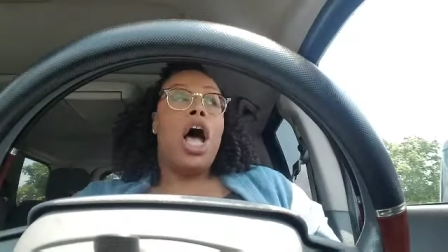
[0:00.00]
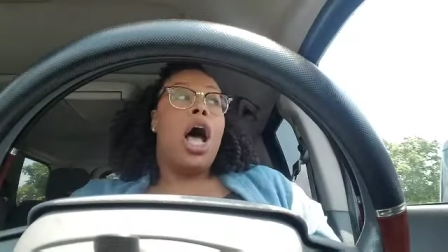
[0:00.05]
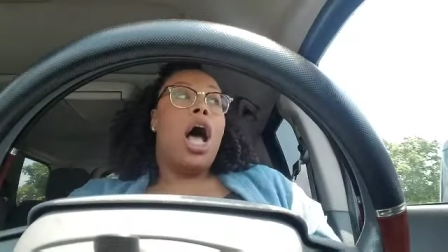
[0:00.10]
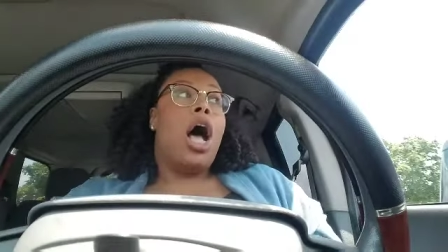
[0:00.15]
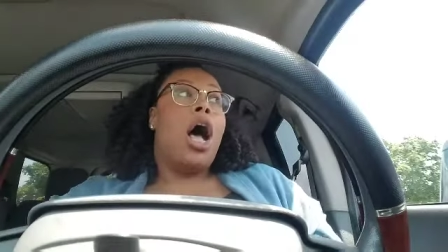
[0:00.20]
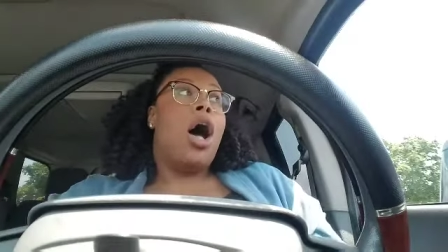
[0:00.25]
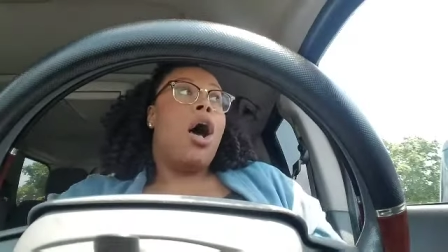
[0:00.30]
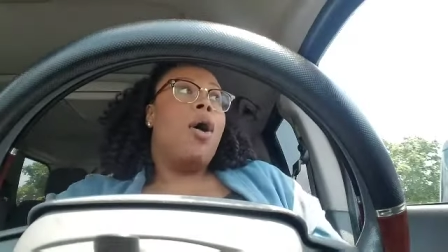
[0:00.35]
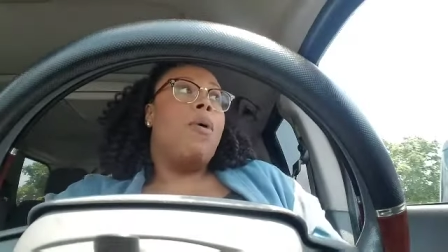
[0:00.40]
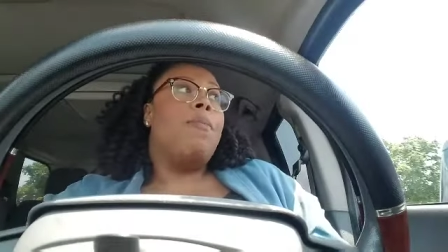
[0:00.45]

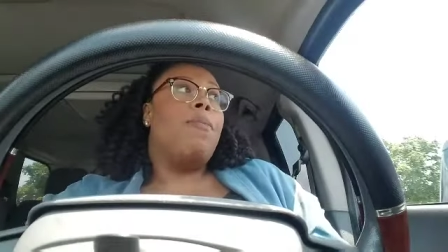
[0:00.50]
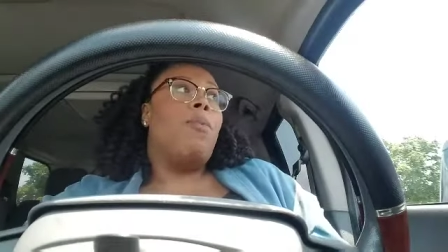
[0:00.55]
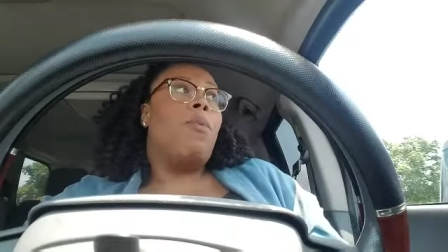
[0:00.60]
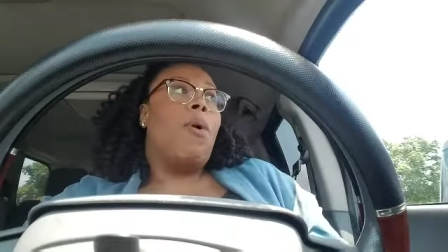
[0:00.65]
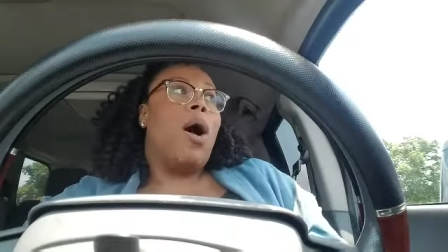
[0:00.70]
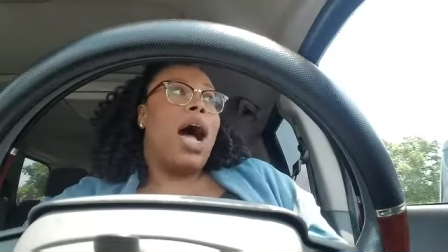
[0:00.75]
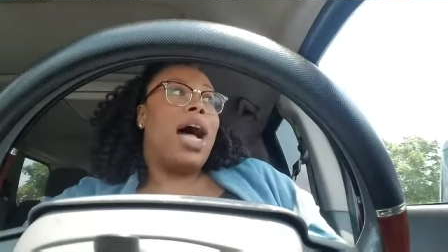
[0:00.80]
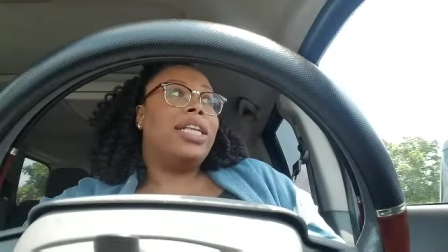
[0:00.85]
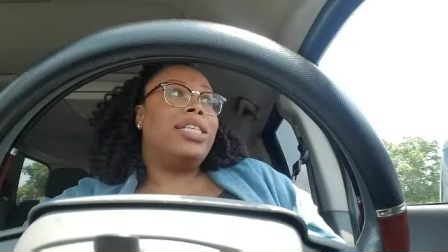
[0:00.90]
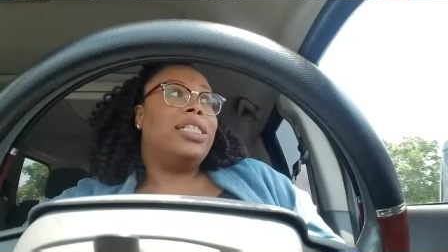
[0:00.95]
um,
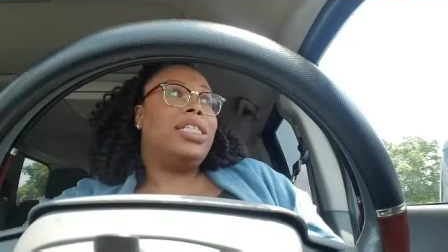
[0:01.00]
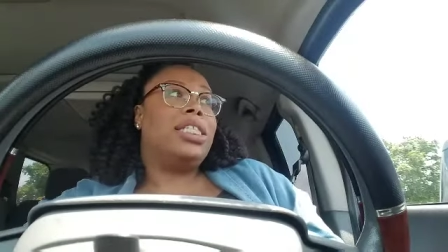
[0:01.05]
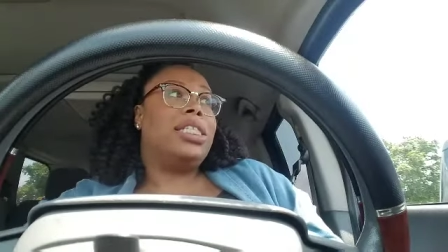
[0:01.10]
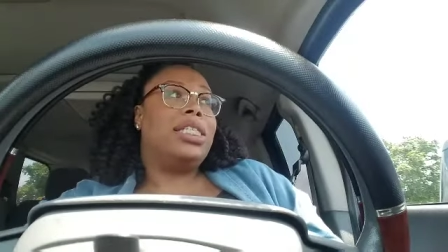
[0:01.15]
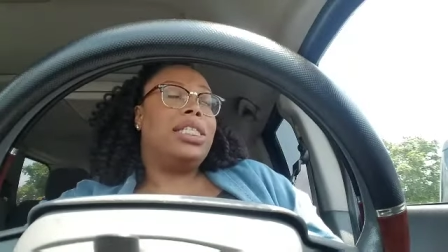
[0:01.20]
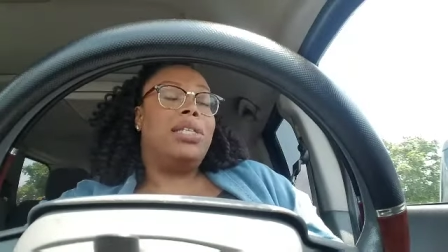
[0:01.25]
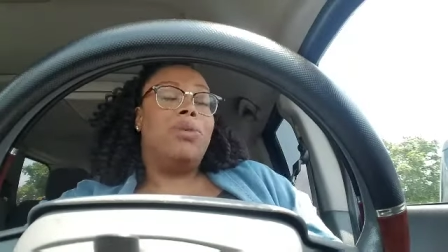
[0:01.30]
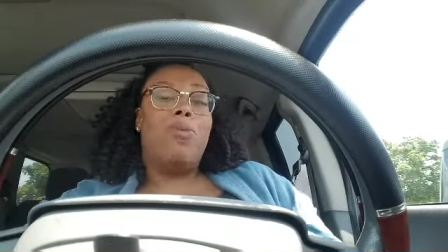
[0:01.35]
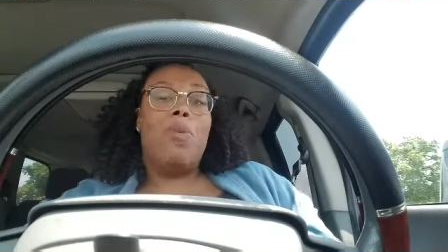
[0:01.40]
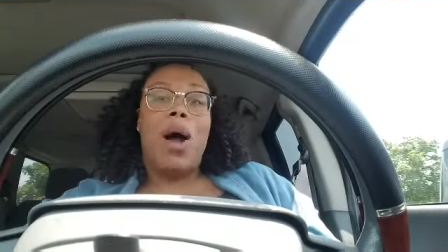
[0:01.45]
watch
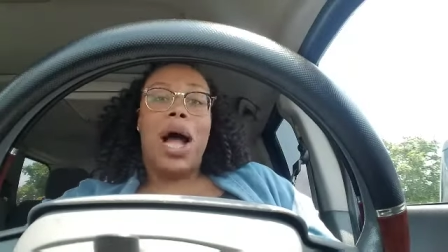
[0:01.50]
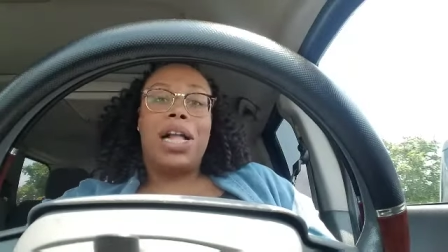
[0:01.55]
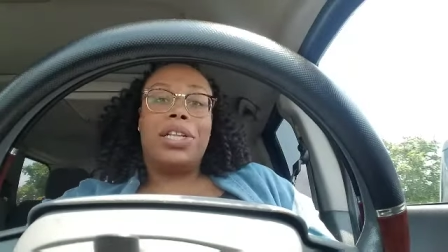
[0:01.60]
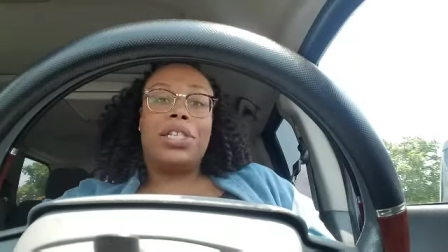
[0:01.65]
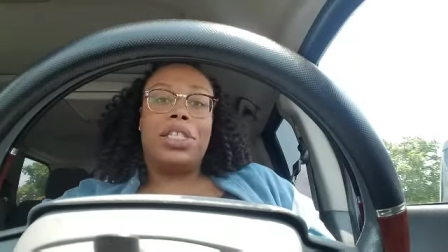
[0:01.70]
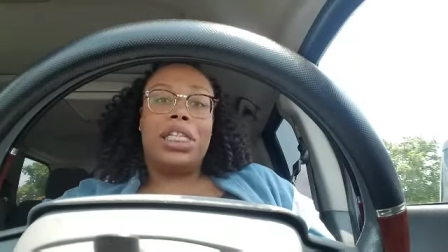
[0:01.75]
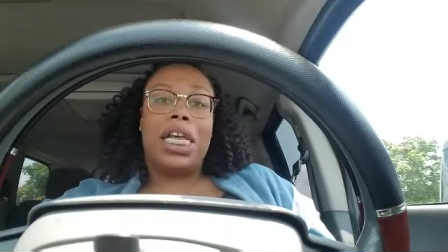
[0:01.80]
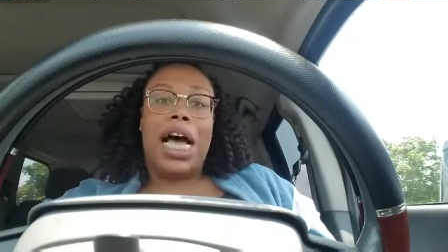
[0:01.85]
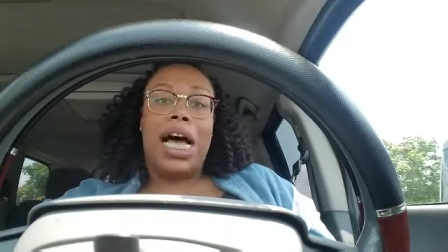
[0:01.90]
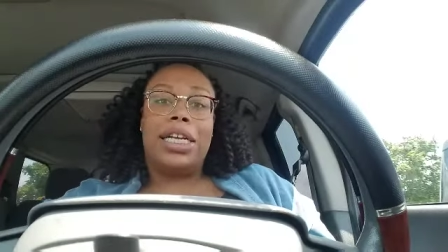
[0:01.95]

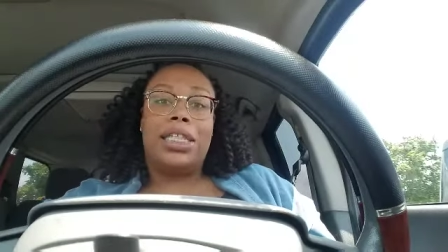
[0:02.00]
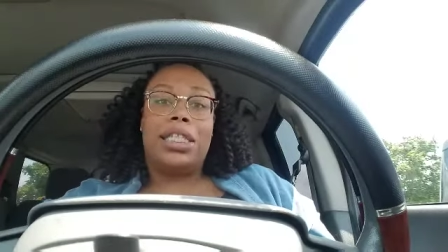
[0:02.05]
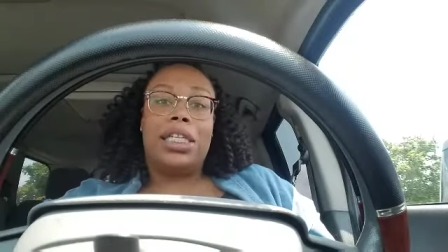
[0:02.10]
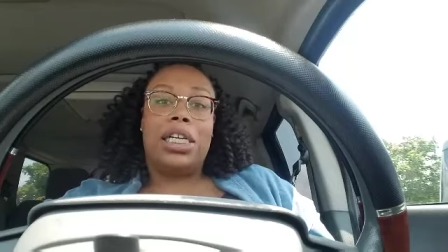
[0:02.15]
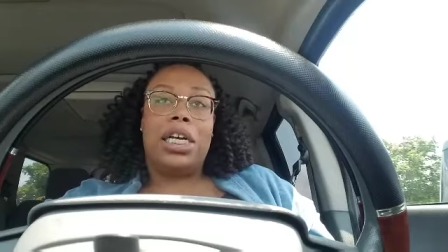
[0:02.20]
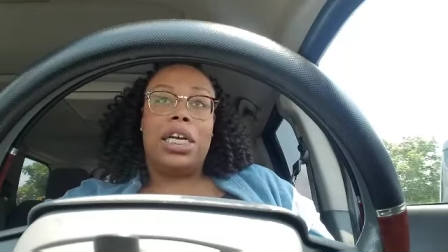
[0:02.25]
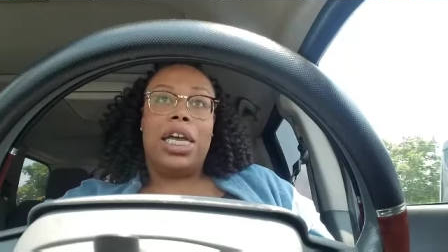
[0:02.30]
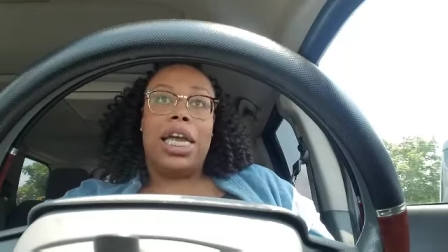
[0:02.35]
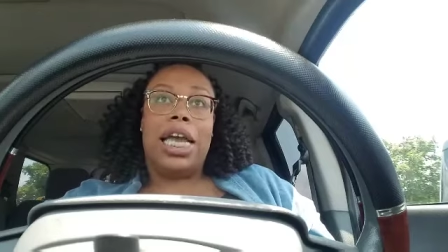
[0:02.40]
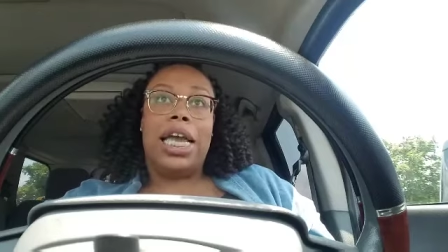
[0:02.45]
watch
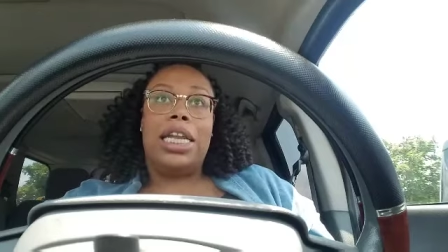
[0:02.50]
Tasha